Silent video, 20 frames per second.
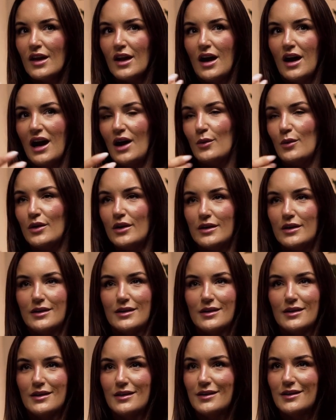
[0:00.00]
I would,
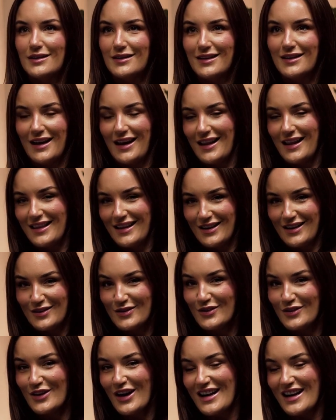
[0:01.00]
and I think
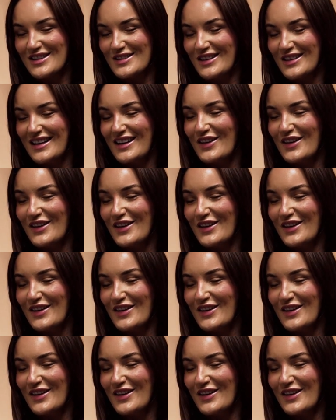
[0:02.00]
we're actually